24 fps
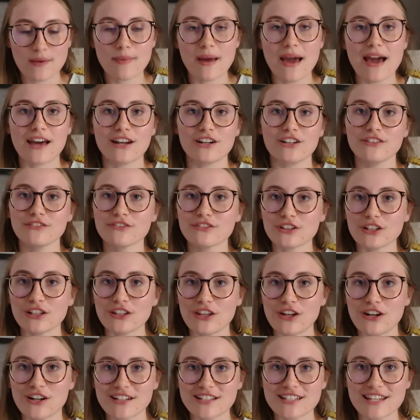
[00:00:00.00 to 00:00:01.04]
pattern for a
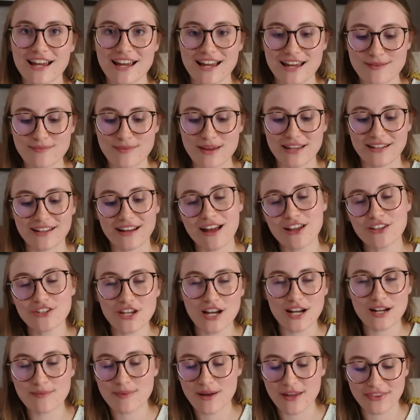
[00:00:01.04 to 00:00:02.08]
long time, and I'll
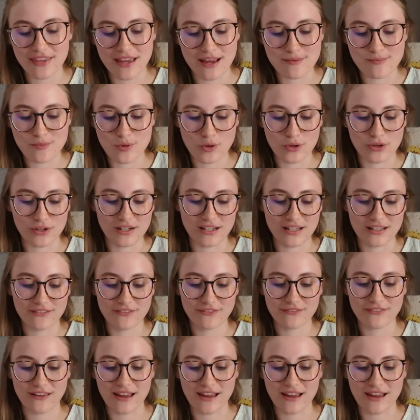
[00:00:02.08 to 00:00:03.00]
talk about that more if